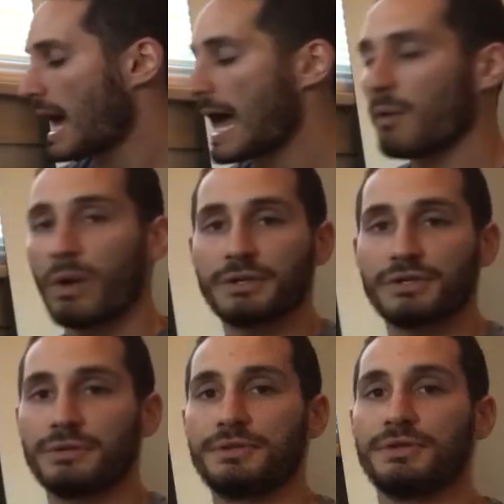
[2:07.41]
I
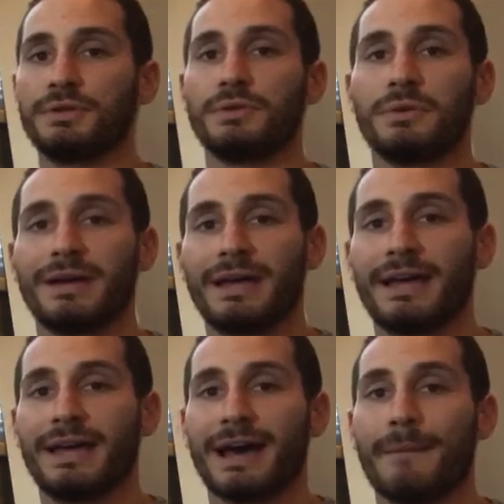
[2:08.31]
want you to
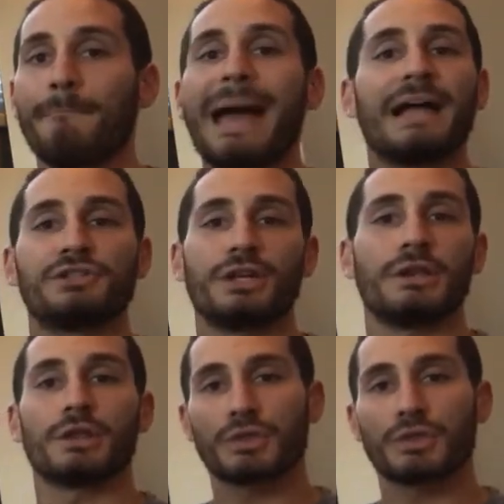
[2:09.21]
imagine